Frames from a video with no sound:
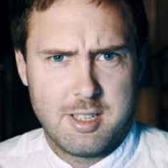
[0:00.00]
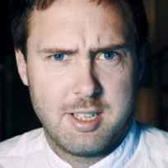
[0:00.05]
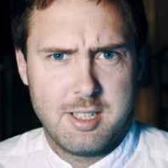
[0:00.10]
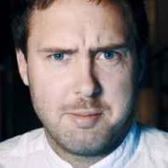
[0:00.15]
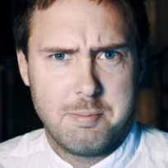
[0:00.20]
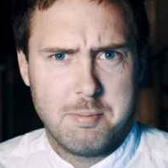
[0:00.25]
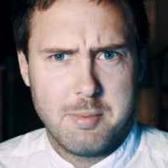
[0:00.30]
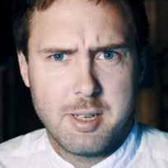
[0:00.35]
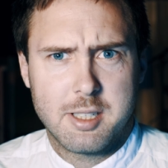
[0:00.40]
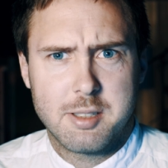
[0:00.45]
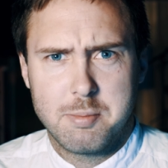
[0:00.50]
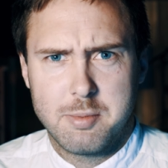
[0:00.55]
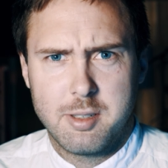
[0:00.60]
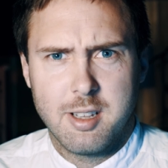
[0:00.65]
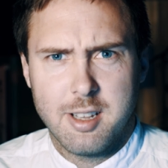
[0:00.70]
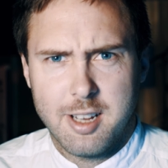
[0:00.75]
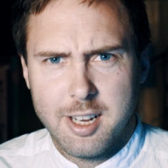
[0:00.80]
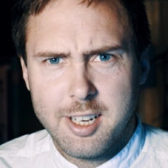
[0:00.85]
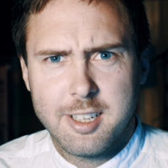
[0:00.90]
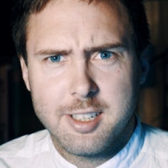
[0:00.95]
it makes me
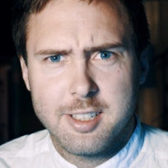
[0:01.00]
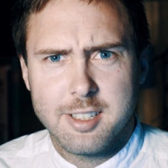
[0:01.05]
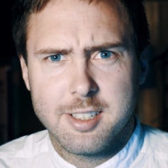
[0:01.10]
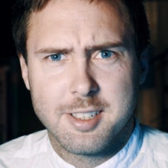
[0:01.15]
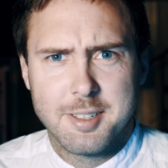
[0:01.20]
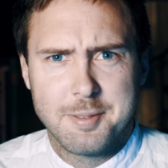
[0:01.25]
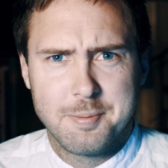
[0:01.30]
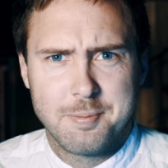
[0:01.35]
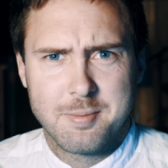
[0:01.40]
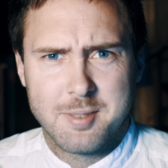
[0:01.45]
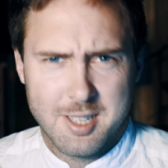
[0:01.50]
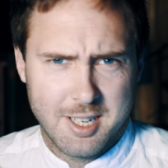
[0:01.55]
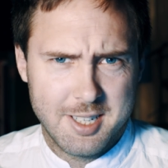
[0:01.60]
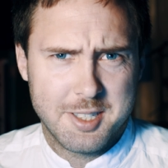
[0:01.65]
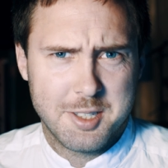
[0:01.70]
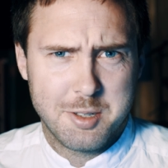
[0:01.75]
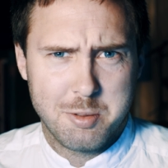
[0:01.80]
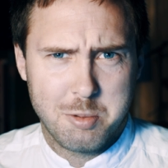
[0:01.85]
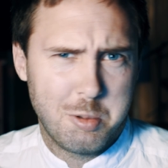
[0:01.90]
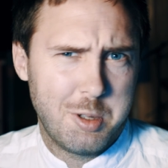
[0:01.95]
like it.
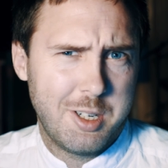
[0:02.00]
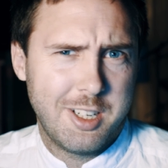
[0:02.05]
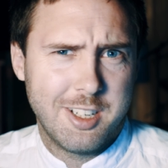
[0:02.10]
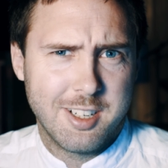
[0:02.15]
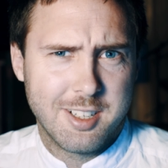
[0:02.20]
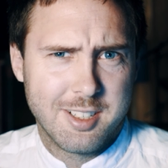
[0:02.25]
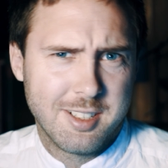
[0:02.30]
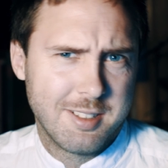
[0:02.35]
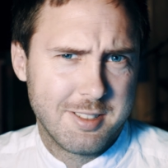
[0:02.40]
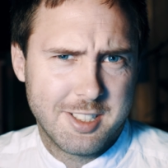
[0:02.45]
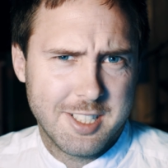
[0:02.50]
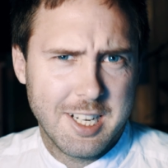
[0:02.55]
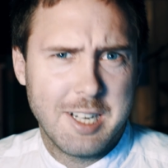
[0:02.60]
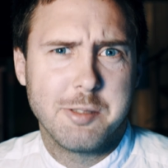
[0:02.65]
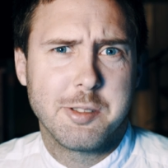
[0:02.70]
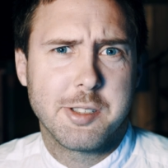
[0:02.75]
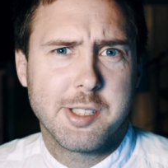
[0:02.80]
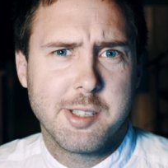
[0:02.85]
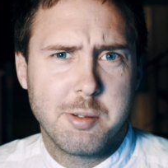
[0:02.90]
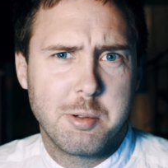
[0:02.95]
It's weird.
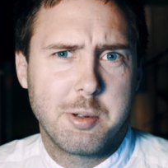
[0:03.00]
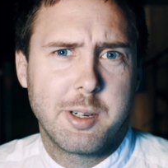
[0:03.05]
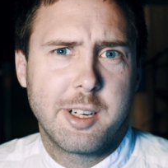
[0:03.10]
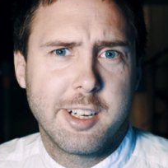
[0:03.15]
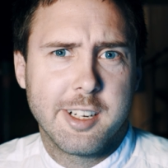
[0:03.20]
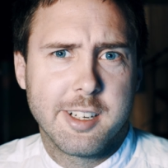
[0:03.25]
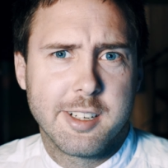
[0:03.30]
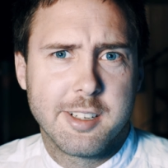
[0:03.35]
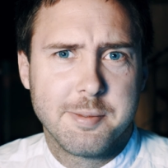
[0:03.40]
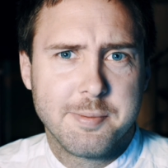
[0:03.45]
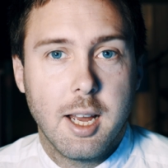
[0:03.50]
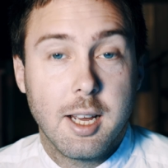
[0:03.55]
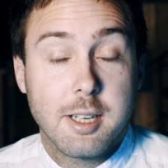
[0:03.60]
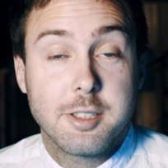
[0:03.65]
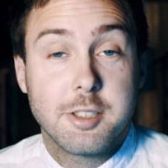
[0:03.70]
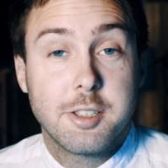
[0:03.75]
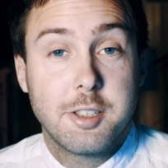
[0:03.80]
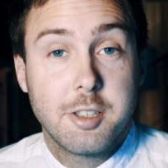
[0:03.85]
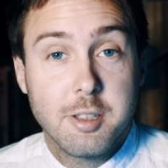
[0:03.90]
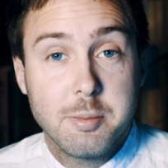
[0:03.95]
Sounds so weird.
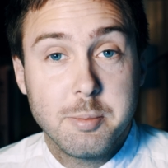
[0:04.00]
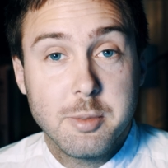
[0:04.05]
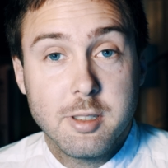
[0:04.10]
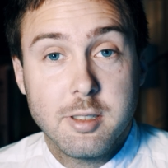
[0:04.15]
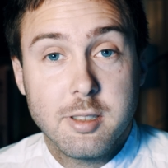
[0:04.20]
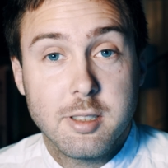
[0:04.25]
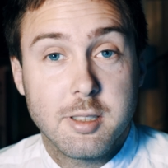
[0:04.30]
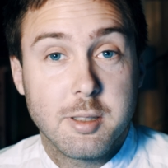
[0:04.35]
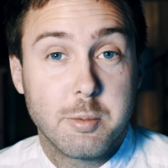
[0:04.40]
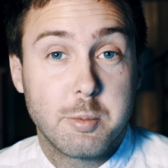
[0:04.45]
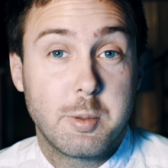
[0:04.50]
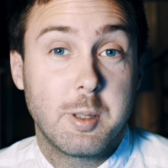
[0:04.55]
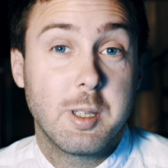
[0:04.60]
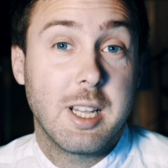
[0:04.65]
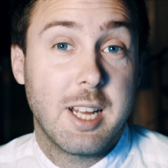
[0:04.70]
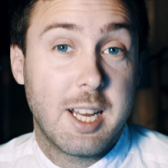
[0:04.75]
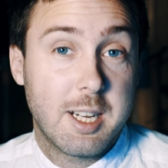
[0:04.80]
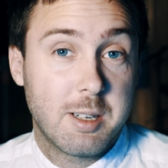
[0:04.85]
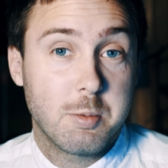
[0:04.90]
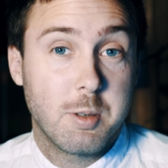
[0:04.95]
As humans, we
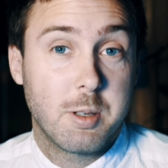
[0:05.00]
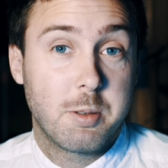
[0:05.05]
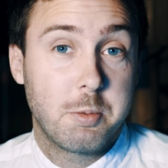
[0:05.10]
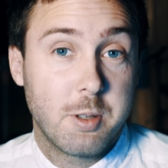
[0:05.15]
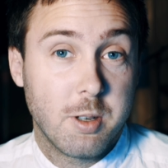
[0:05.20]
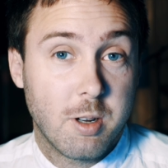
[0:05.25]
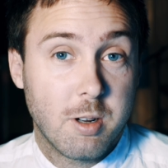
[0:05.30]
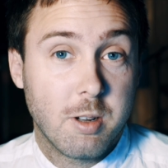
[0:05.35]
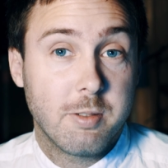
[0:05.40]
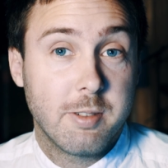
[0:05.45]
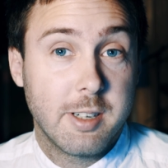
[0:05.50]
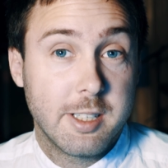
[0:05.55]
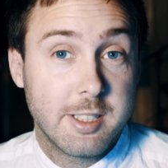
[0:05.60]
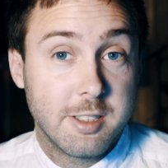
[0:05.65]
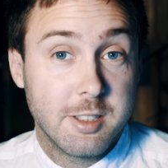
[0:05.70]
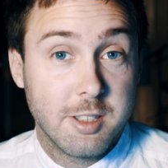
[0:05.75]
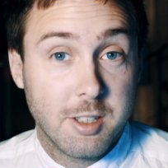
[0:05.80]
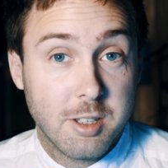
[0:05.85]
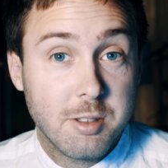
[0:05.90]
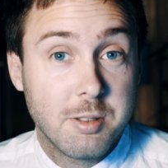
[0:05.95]
like what we already
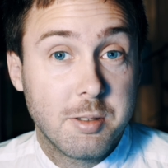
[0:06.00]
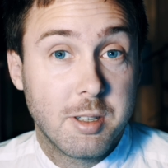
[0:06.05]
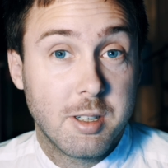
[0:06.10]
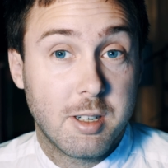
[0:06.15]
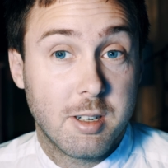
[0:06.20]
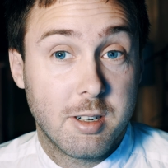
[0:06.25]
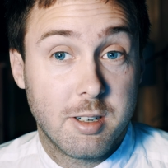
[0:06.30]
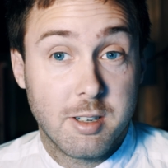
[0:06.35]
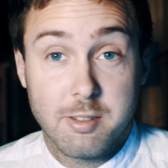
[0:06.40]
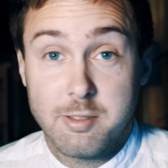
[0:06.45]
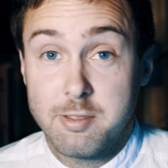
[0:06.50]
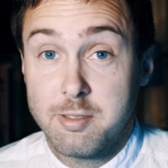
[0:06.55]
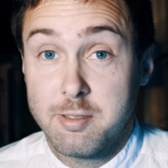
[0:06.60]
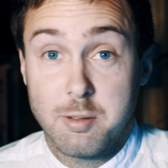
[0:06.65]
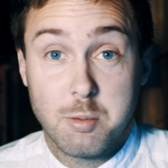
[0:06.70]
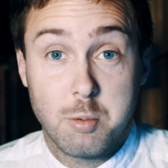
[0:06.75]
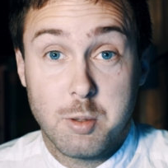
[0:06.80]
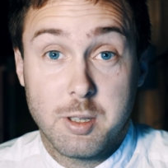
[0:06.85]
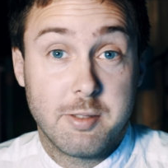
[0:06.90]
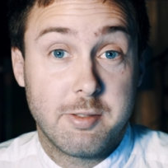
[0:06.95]
know or
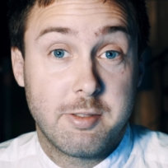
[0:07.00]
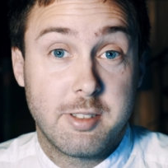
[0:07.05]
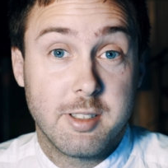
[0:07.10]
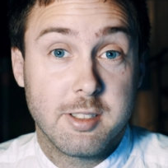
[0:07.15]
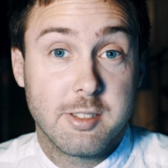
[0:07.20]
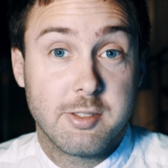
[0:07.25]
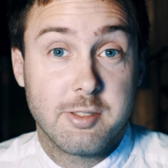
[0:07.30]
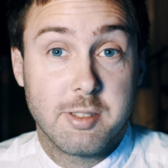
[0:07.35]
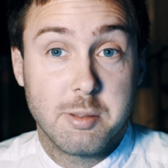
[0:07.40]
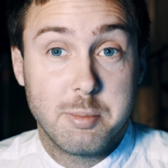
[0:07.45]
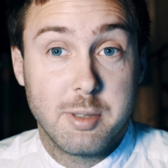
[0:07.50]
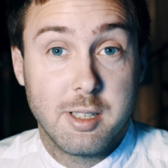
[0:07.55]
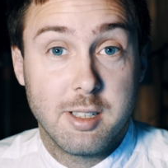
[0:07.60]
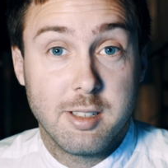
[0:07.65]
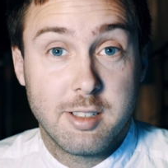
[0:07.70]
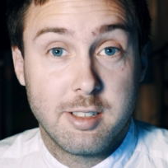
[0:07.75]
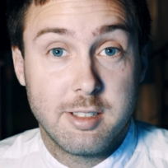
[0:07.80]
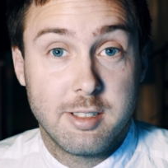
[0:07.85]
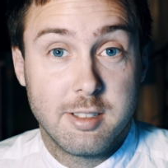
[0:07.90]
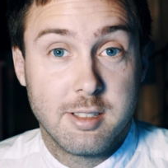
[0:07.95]
what feels
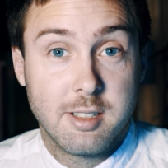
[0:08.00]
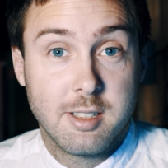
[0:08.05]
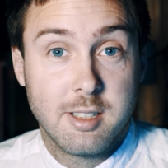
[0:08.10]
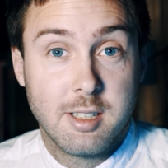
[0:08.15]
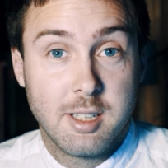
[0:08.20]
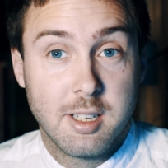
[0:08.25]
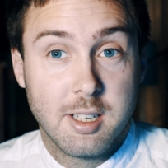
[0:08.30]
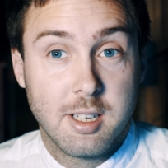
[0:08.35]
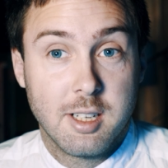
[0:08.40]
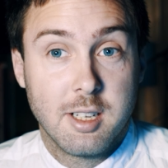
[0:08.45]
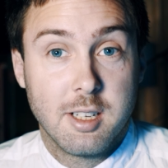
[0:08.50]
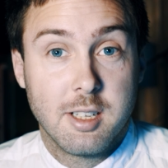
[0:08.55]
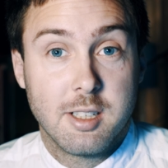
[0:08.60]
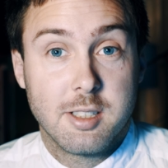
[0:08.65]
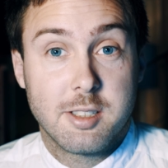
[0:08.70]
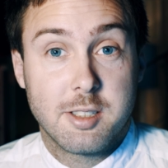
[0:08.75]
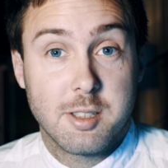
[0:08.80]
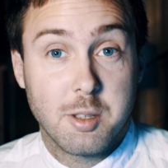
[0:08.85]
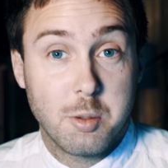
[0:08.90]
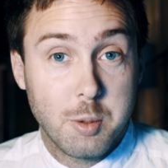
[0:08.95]
familiar.
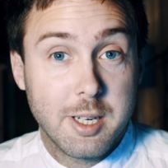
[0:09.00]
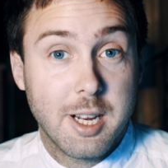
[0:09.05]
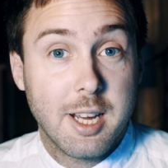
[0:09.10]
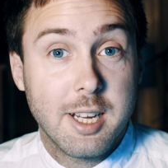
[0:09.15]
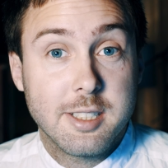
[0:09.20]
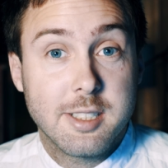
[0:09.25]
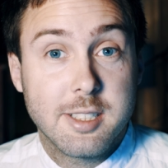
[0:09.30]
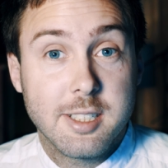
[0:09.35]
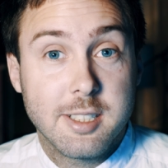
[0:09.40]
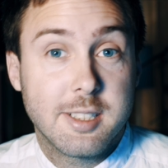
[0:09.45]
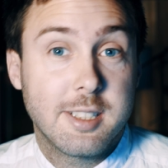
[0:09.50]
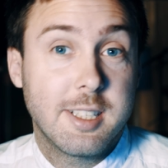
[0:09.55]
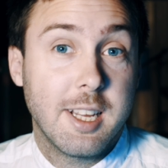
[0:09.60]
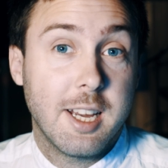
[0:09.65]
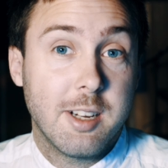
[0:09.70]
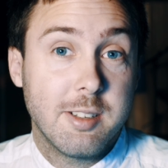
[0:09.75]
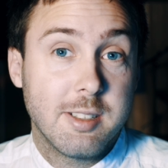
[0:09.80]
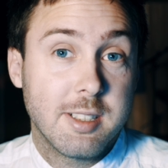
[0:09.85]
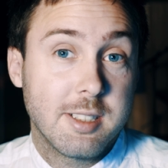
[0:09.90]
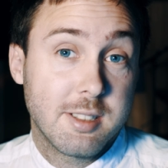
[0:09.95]
So when I sit
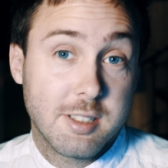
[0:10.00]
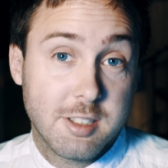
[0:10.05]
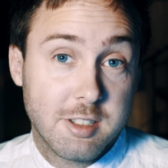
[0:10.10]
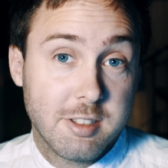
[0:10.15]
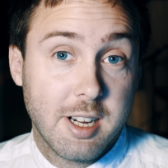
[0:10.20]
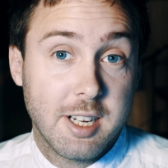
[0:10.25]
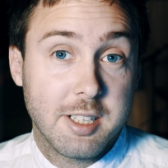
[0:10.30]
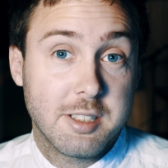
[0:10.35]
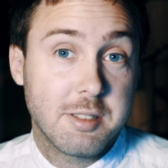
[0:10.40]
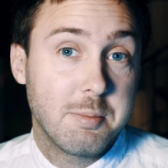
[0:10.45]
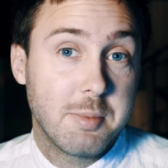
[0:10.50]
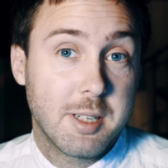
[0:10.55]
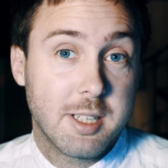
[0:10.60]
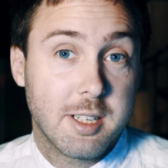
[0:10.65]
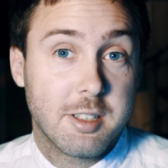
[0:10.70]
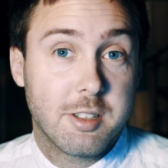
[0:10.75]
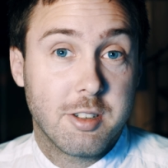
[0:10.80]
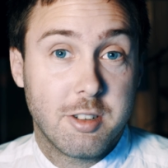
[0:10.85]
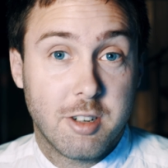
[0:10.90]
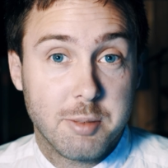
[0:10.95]
down and try to make
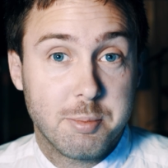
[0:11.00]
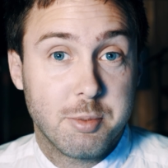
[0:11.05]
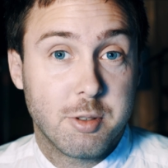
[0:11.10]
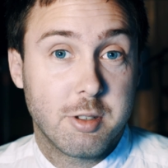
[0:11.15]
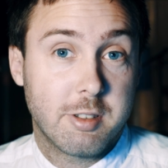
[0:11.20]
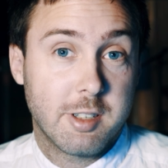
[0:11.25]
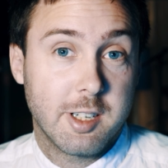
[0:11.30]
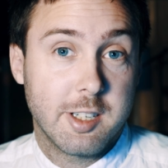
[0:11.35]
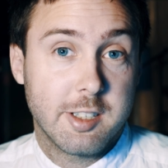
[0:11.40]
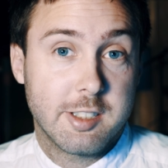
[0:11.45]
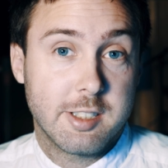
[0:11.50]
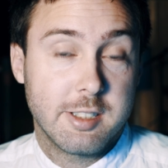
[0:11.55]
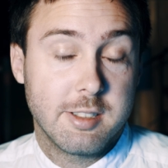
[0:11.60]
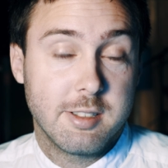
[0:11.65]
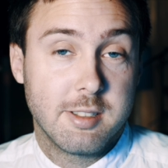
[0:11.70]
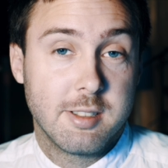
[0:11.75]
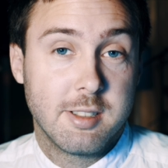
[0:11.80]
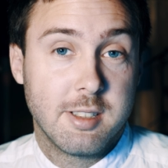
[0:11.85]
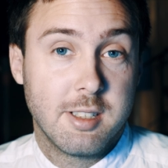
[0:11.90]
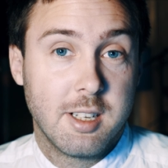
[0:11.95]
a chord
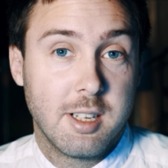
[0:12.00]
progression,